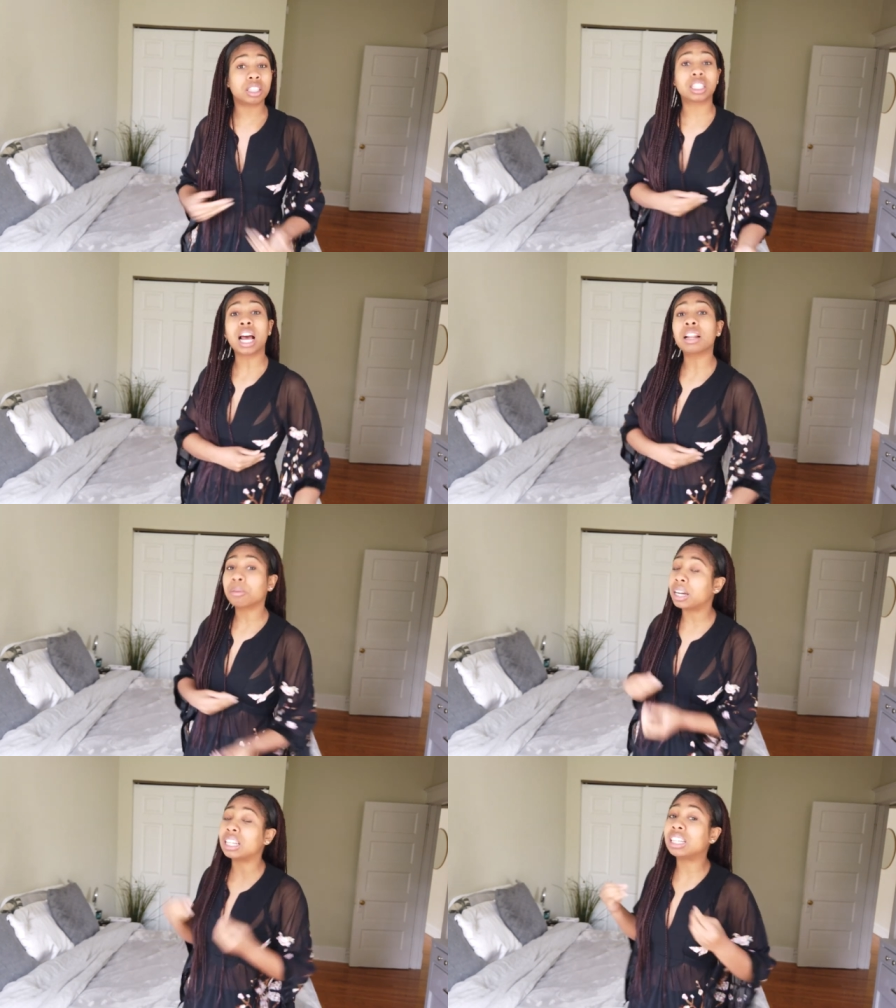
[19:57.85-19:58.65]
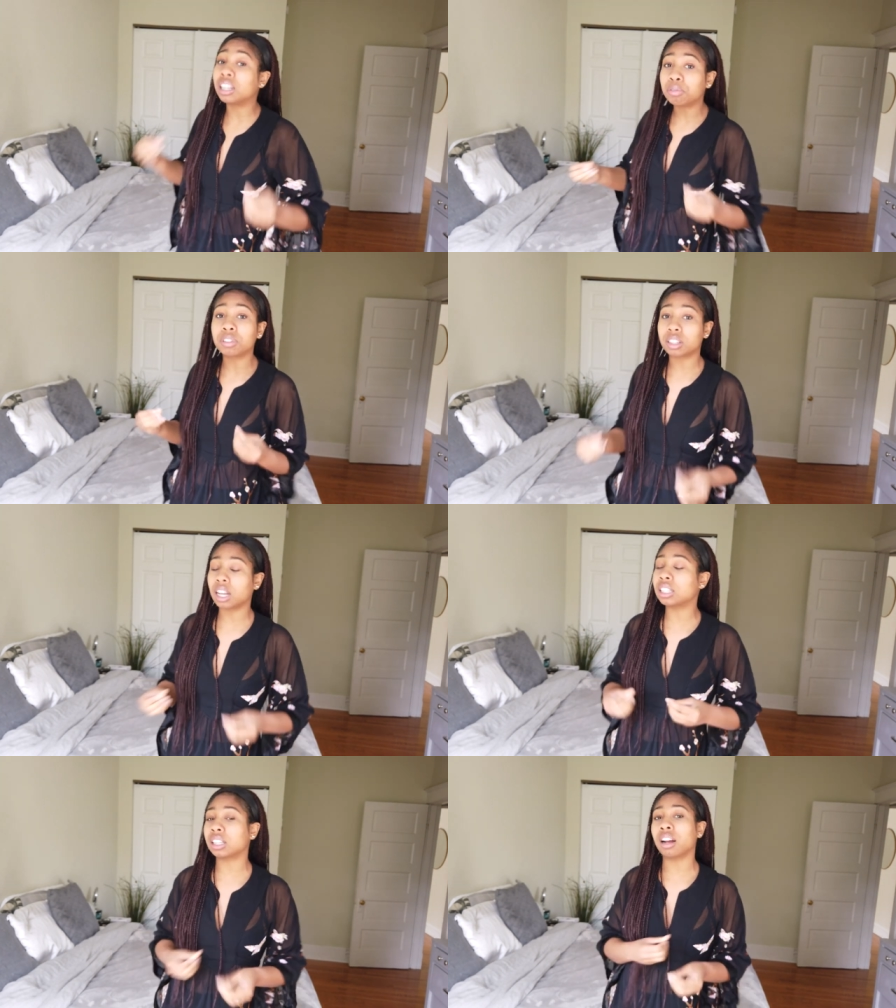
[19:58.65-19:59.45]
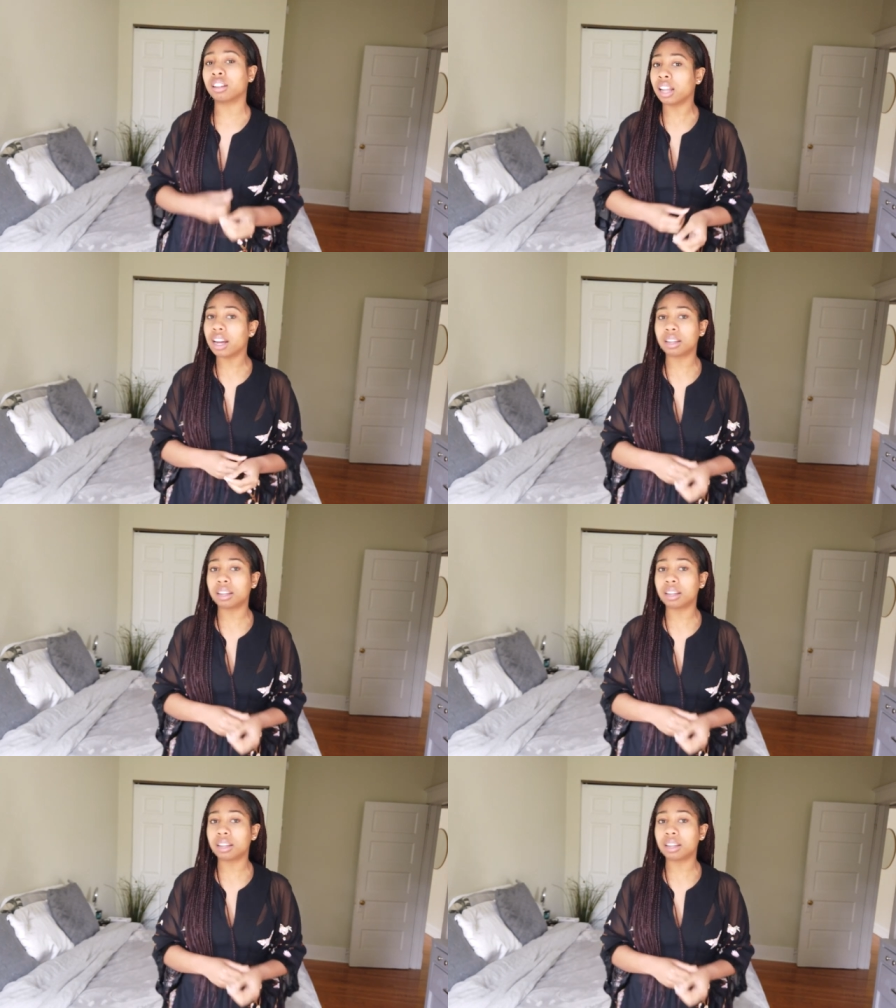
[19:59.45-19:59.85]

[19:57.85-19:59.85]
She's tolerating different things in her